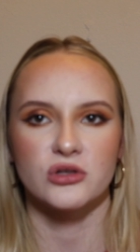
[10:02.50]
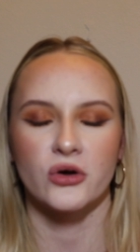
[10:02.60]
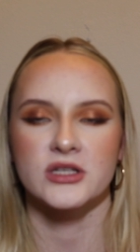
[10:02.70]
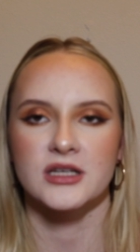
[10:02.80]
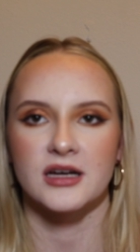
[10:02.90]
was
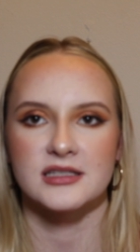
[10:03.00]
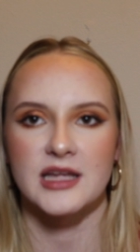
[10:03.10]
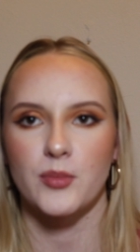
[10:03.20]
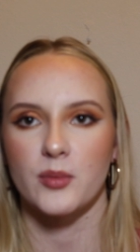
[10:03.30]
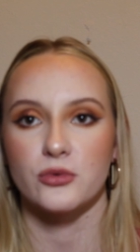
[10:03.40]
always going to
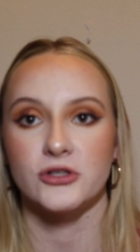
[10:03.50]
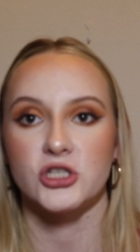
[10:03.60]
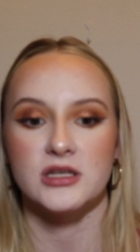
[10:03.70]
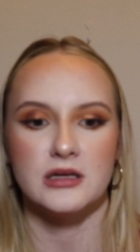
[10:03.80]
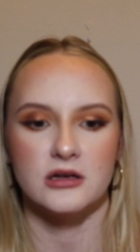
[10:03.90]
step up when
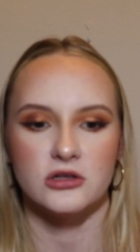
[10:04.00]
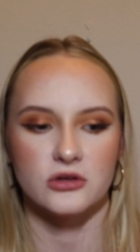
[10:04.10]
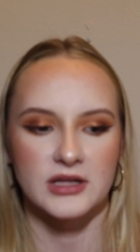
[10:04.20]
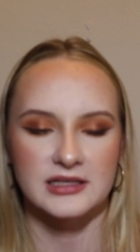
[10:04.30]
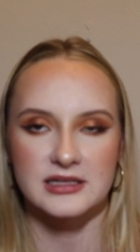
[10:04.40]
she needed
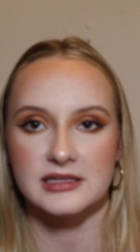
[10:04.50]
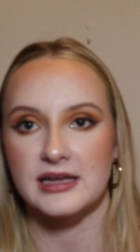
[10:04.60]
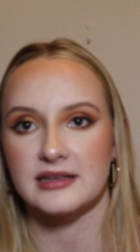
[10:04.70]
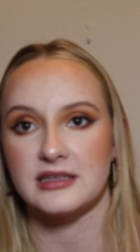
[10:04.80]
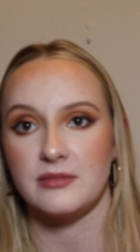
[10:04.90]
to, and that's the
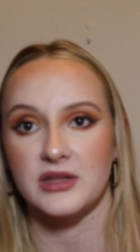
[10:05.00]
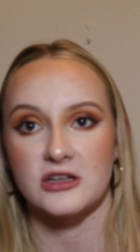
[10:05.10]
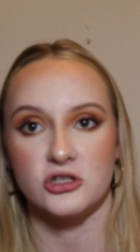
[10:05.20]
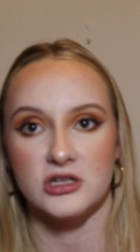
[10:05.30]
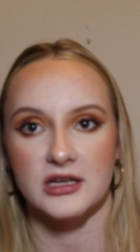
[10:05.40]
exact same
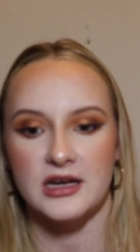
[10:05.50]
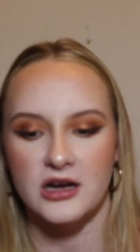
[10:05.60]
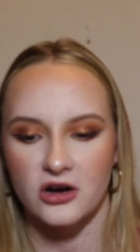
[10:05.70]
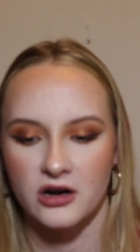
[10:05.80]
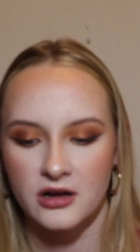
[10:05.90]
thing she did
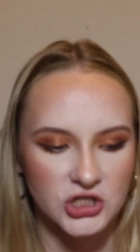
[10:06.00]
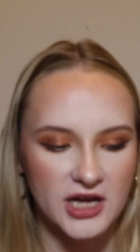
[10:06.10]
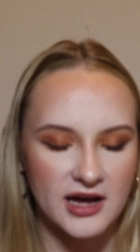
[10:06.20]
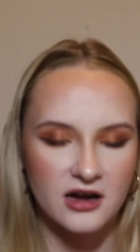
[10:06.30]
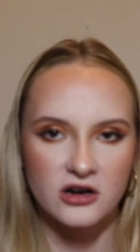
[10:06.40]
here.
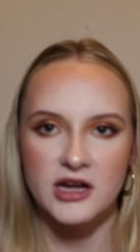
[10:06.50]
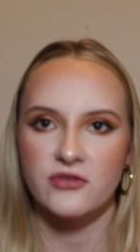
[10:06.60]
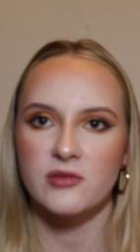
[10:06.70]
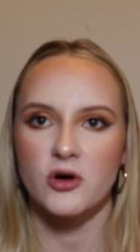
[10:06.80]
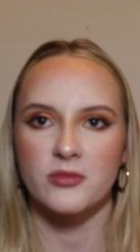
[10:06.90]
She had her
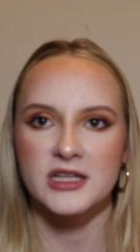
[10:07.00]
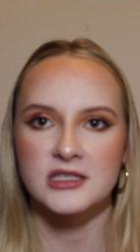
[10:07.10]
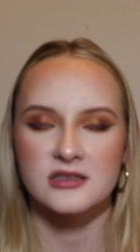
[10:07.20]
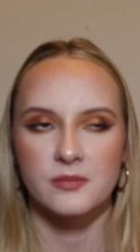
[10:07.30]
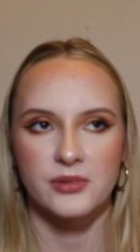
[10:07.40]
iffy
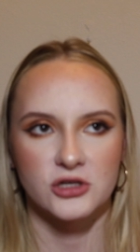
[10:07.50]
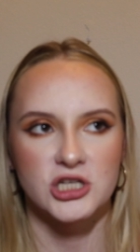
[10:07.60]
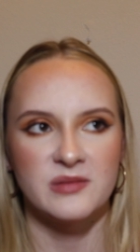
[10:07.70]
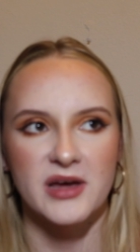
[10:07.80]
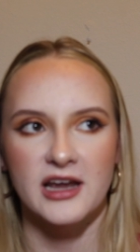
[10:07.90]
moments, but
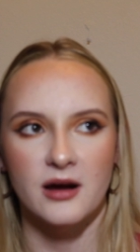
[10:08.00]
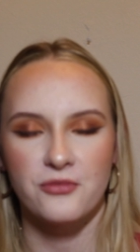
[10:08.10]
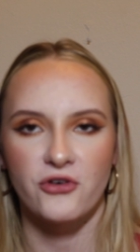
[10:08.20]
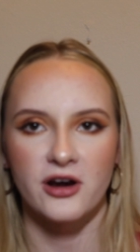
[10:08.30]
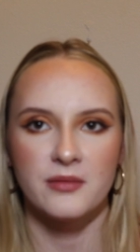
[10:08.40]
she made up
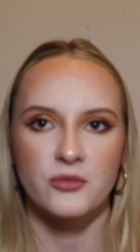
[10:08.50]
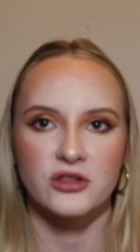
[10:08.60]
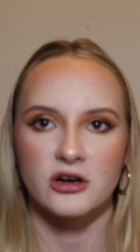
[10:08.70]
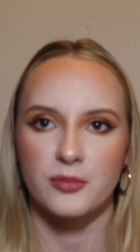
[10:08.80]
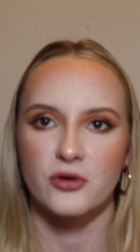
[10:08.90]
for them
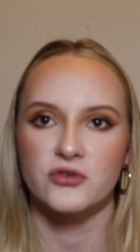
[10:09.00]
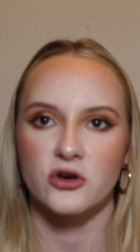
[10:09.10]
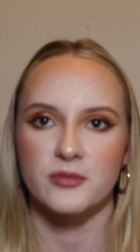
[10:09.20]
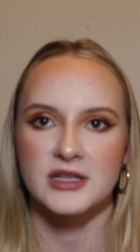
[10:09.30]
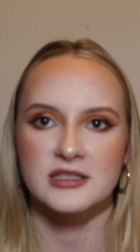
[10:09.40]
with her
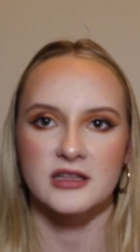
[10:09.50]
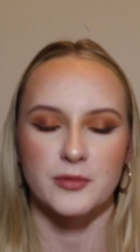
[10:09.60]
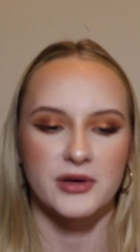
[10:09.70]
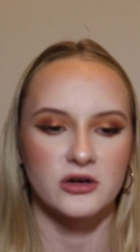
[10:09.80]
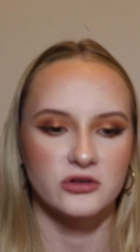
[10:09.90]
performance in the
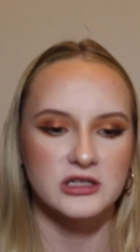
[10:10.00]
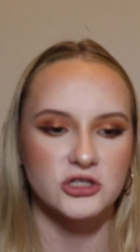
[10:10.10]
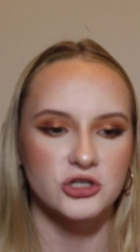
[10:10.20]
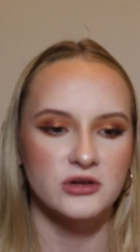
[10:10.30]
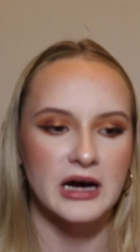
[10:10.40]
penalty
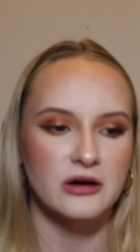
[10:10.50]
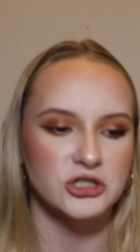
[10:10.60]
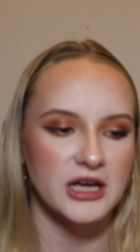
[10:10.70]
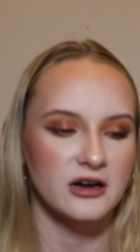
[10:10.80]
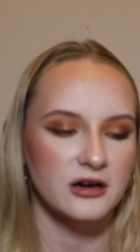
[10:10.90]
shootout.
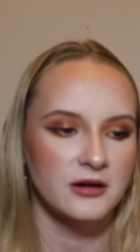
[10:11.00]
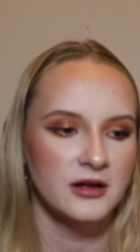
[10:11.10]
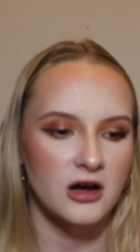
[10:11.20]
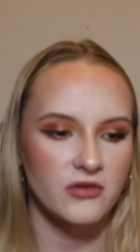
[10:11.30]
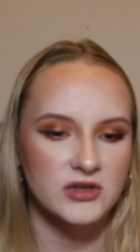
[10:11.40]
She had her,
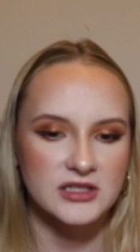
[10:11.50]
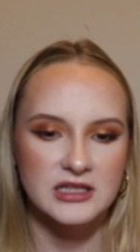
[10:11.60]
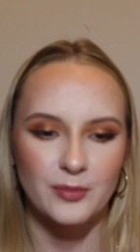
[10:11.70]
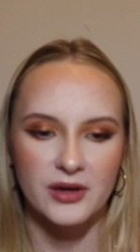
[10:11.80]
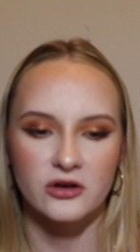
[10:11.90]
obviously,
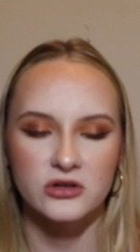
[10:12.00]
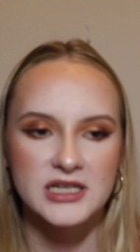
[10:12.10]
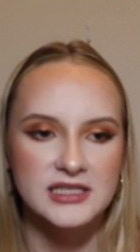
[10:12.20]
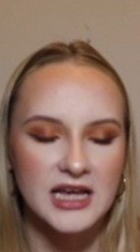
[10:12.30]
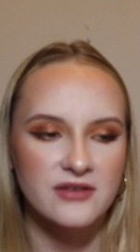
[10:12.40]
the
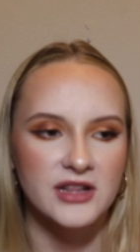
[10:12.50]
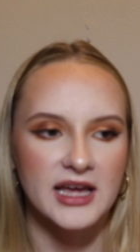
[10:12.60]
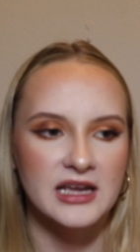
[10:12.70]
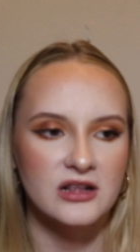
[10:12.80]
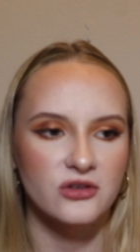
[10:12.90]
penalty save in the
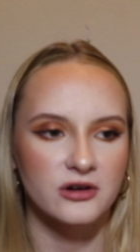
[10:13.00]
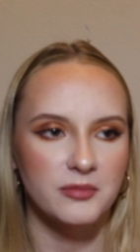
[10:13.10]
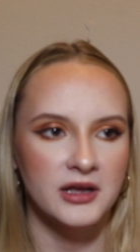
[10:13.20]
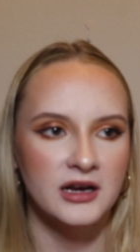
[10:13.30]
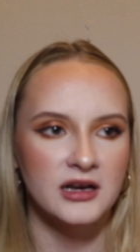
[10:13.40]
83rd
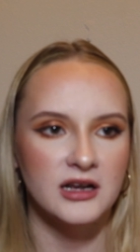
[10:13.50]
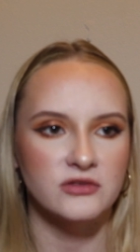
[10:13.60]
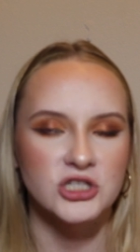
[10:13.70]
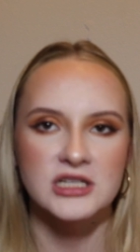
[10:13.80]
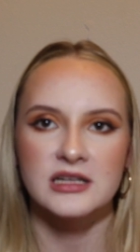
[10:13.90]
minute. If
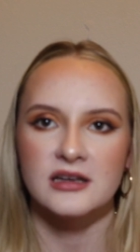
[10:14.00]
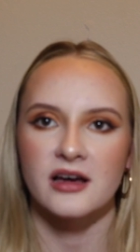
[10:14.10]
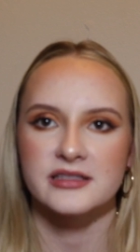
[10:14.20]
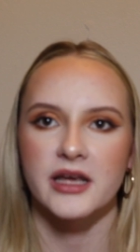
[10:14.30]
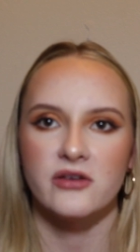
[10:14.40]
she did
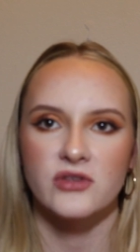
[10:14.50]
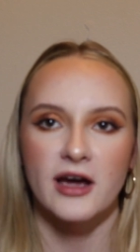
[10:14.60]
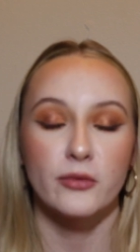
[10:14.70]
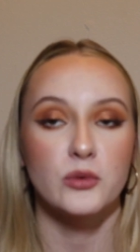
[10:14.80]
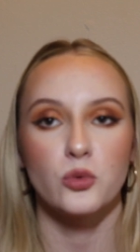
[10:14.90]
not save
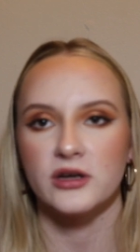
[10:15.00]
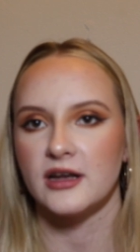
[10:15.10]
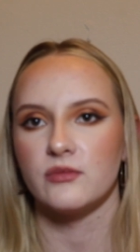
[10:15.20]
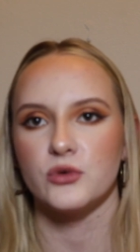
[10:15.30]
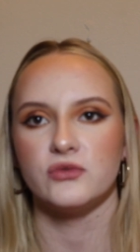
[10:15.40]
that, we
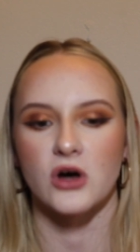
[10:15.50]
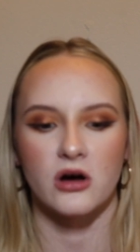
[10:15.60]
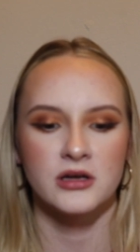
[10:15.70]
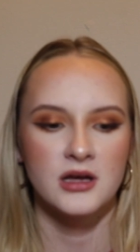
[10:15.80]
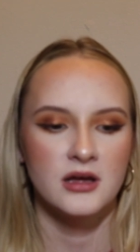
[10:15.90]
wouldn't have moved
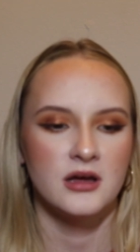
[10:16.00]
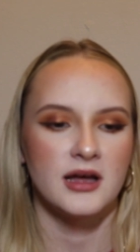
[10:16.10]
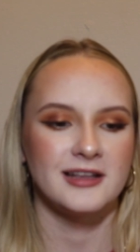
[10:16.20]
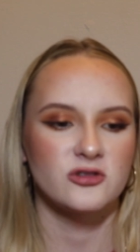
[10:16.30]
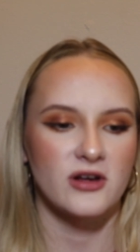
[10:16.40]
on,
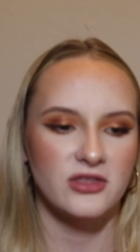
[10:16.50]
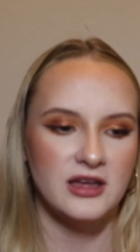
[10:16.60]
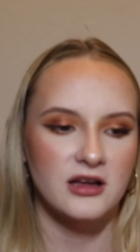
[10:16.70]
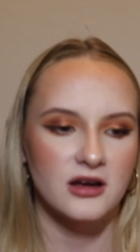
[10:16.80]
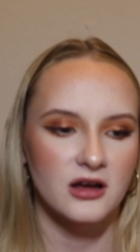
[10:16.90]
and so I
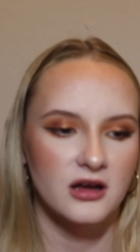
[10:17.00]
think